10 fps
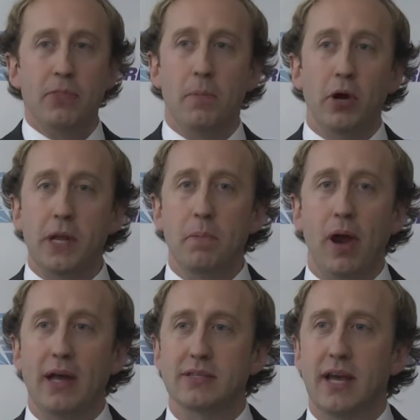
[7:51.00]
The booking
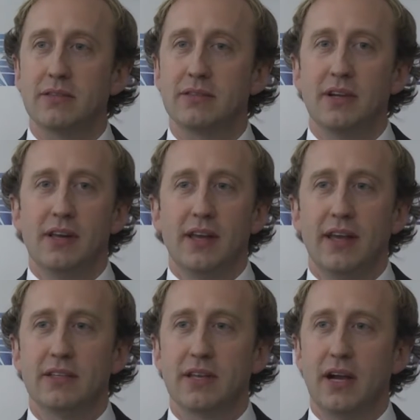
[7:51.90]
process
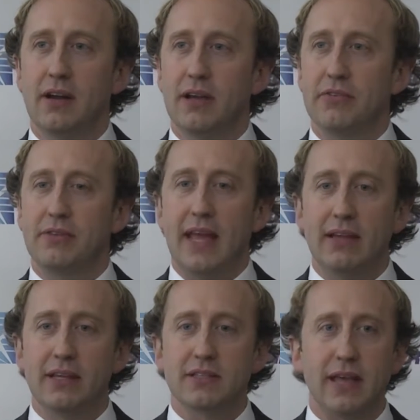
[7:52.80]
is a
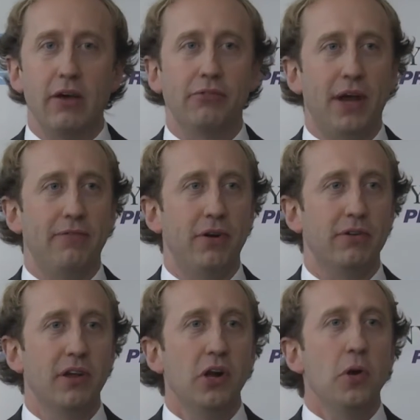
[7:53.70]
daily sales
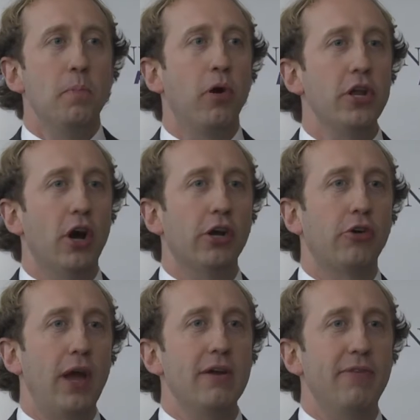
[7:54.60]
effort. Putting on
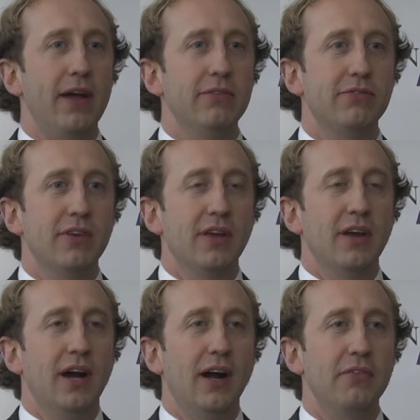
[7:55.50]
great events
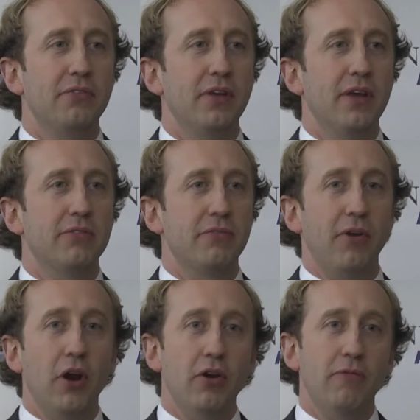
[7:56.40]
is a
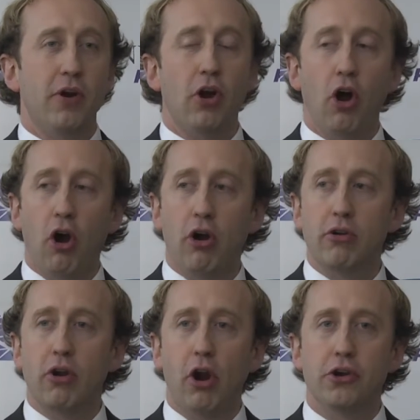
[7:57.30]
very, very
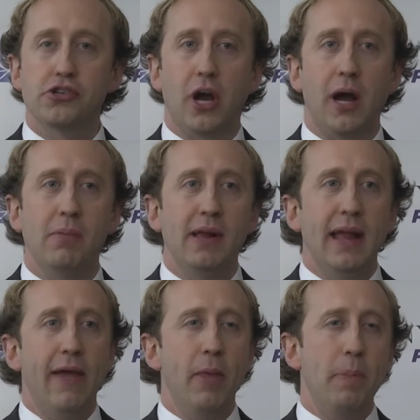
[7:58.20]
hard job,
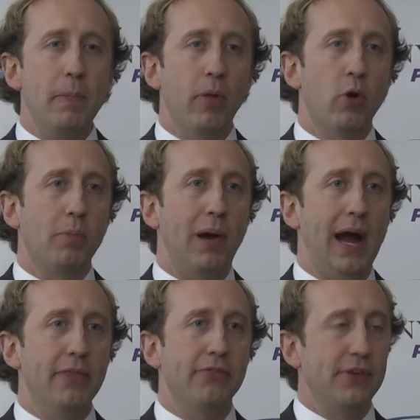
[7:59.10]
and the people that work
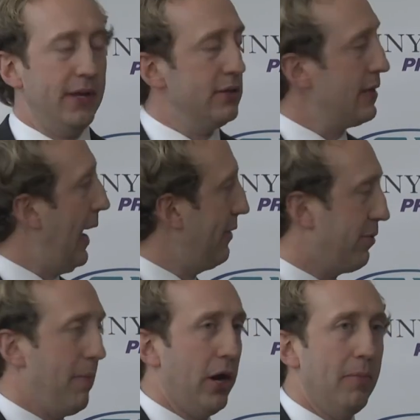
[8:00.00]
behind the scenes,
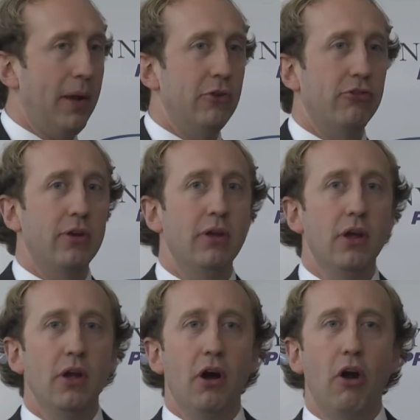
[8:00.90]
as the mayor mentioned,
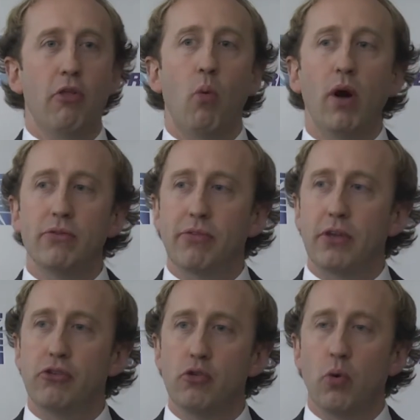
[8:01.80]
are the ones
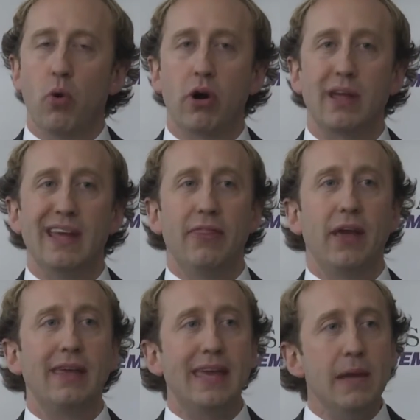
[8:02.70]
that do the work
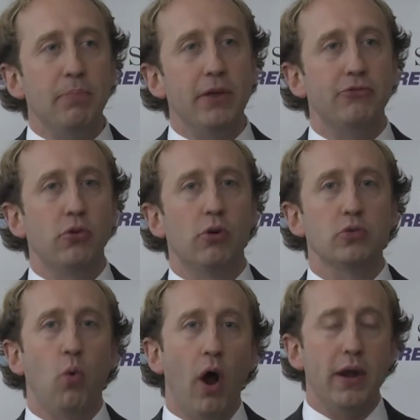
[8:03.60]
that keep these
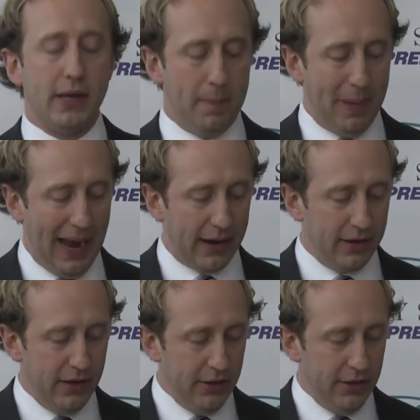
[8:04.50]
tours wanting to come back